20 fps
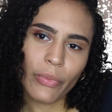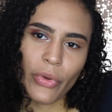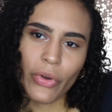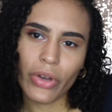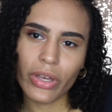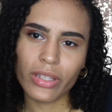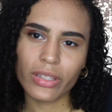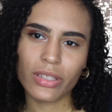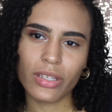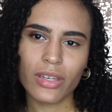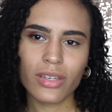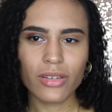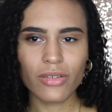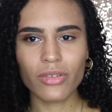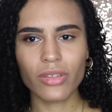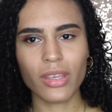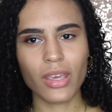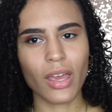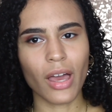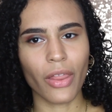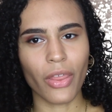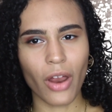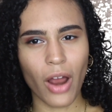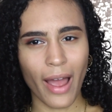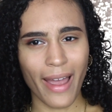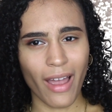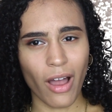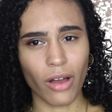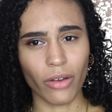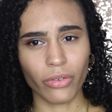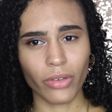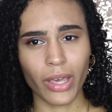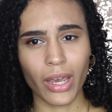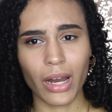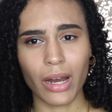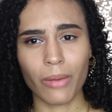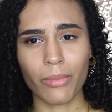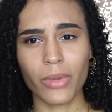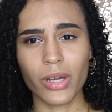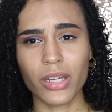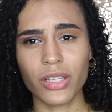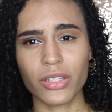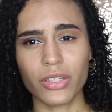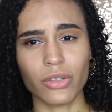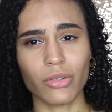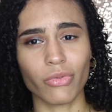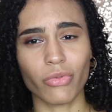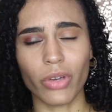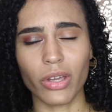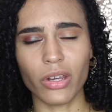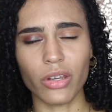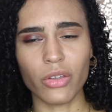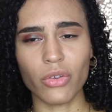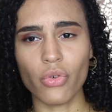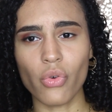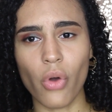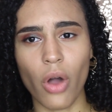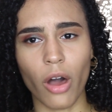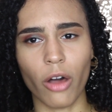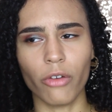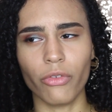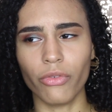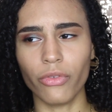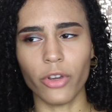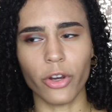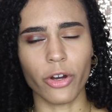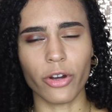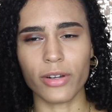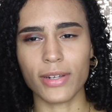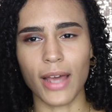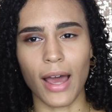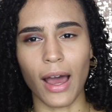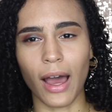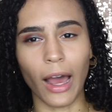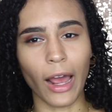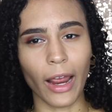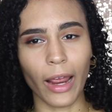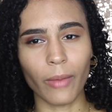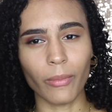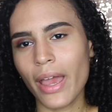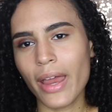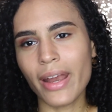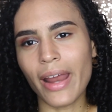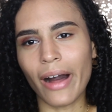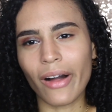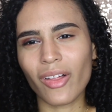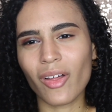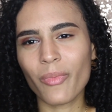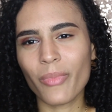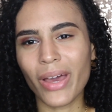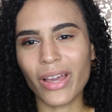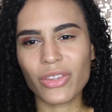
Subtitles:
I'm going to do the other eye off camera to rid you of your time, and I'll come